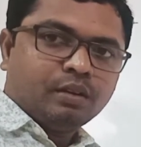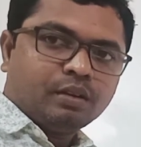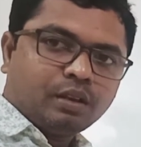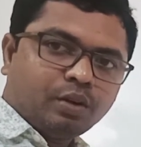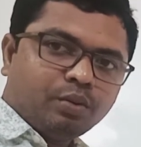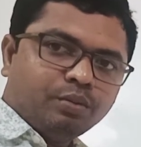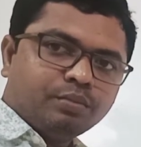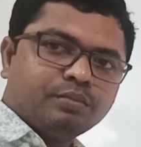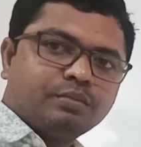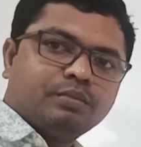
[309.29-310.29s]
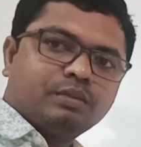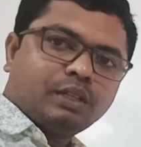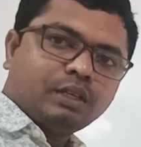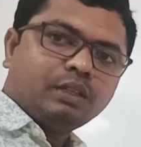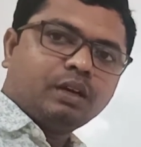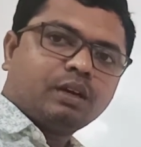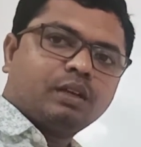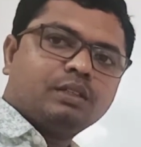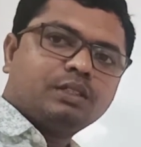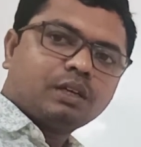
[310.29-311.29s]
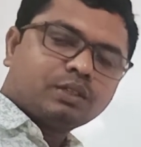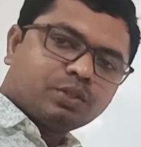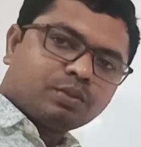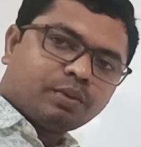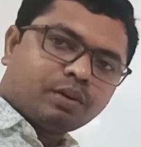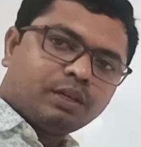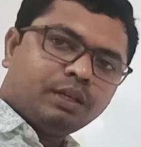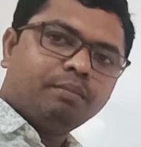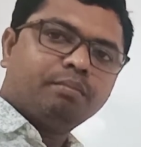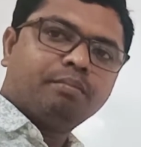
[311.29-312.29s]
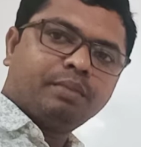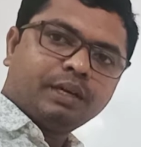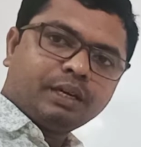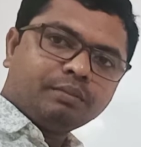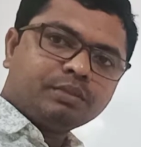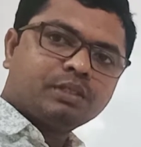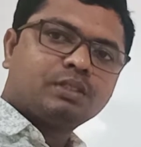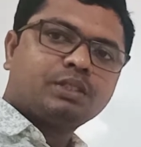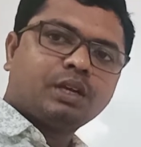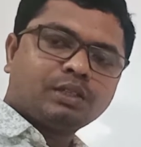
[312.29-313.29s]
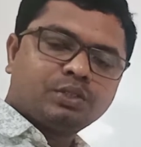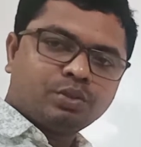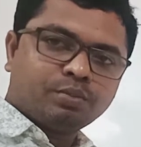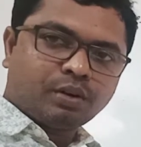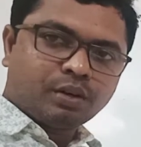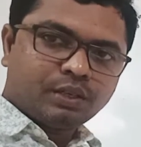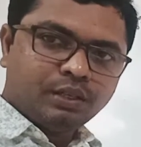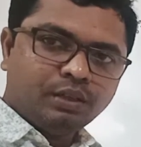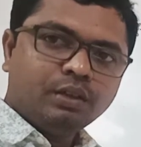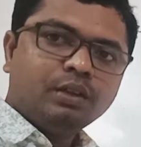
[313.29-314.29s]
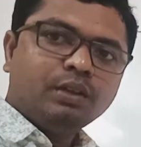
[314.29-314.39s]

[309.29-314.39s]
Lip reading: Now then the uncharged body becomes charged body